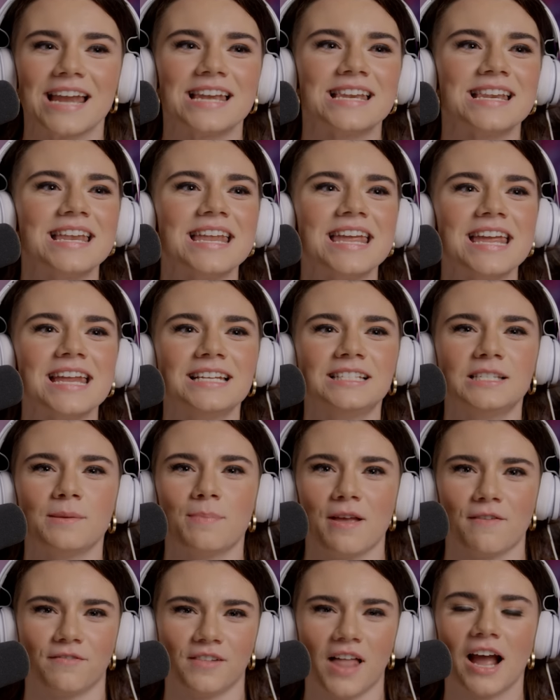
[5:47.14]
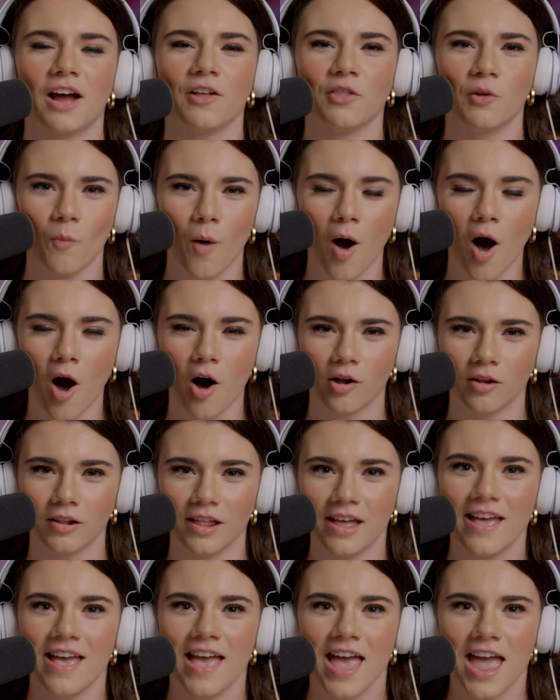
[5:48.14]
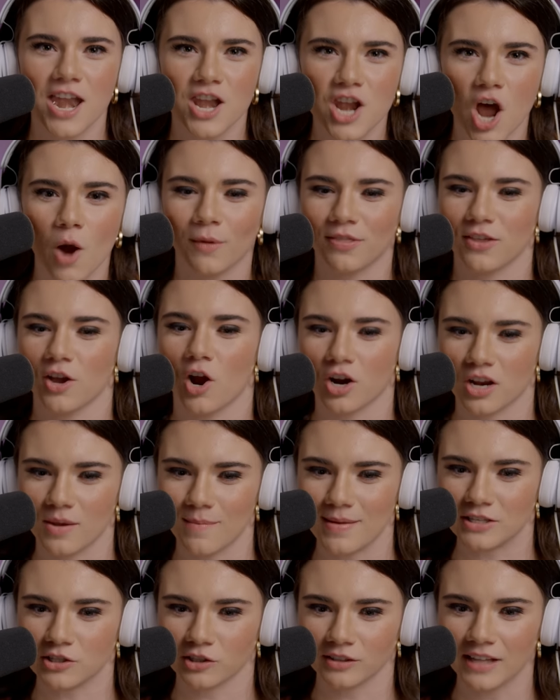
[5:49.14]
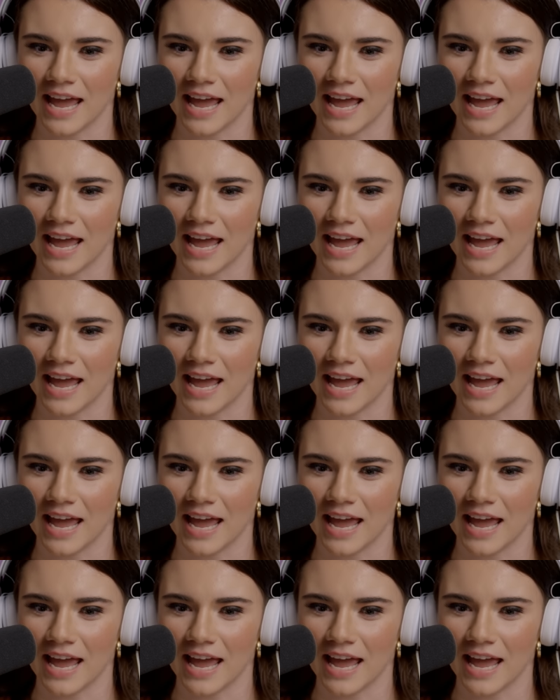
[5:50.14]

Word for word: I need to be a fly on the wall and know what the arguments are